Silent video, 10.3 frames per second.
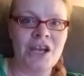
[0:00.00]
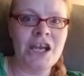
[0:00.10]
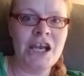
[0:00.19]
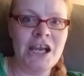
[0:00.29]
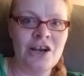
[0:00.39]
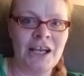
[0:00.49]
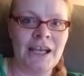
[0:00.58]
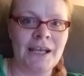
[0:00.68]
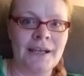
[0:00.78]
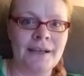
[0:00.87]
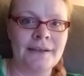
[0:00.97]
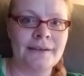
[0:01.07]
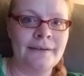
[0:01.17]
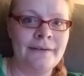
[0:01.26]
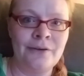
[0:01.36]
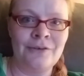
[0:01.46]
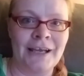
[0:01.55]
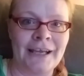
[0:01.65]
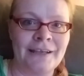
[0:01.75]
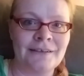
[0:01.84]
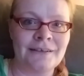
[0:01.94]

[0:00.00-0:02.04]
nearly no light,